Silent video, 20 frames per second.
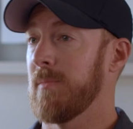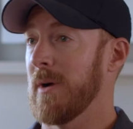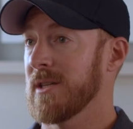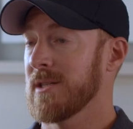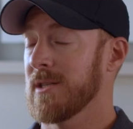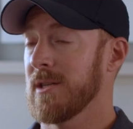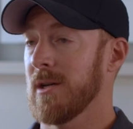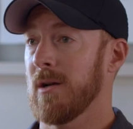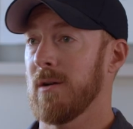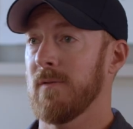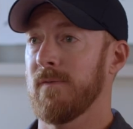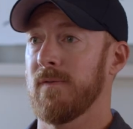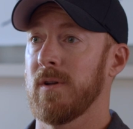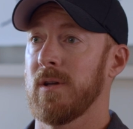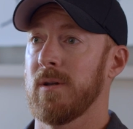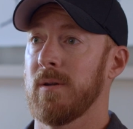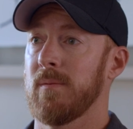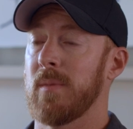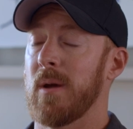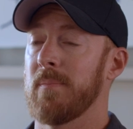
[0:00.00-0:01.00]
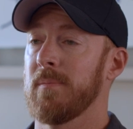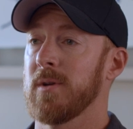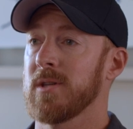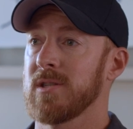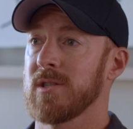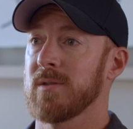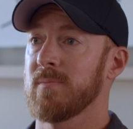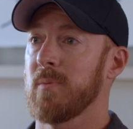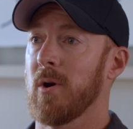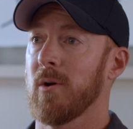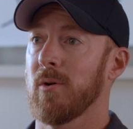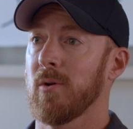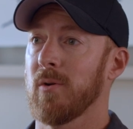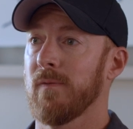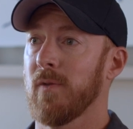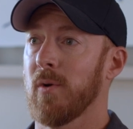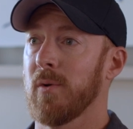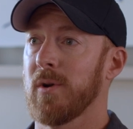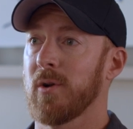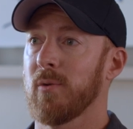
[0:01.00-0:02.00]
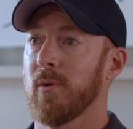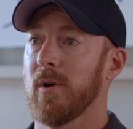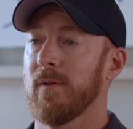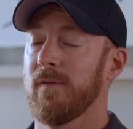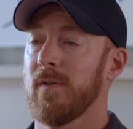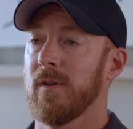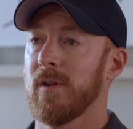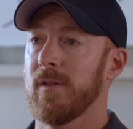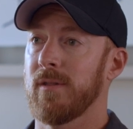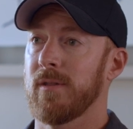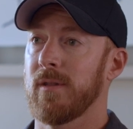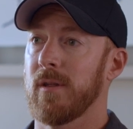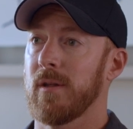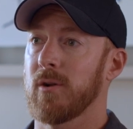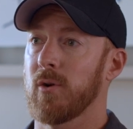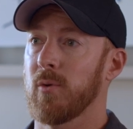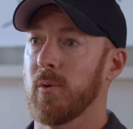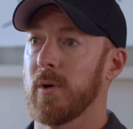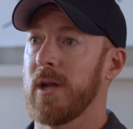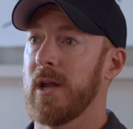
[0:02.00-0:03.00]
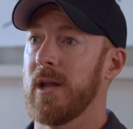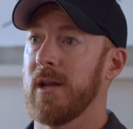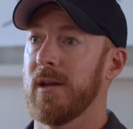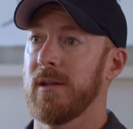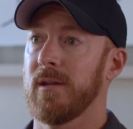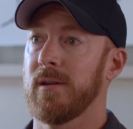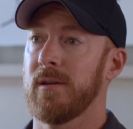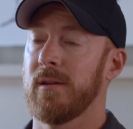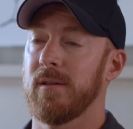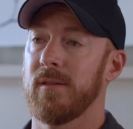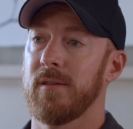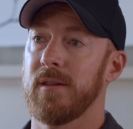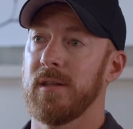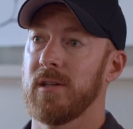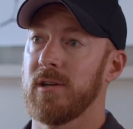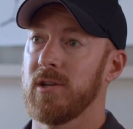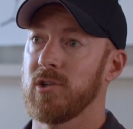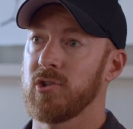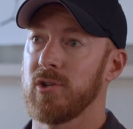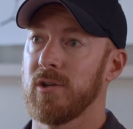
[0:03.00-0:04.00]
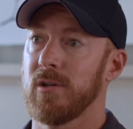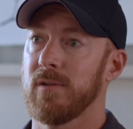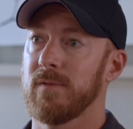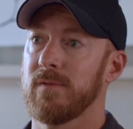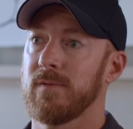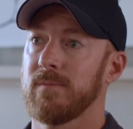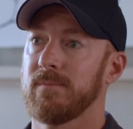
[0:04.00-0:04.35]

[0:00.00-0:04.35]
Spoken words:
Myself and my business partner, Vernon Griffith, created The Initiative.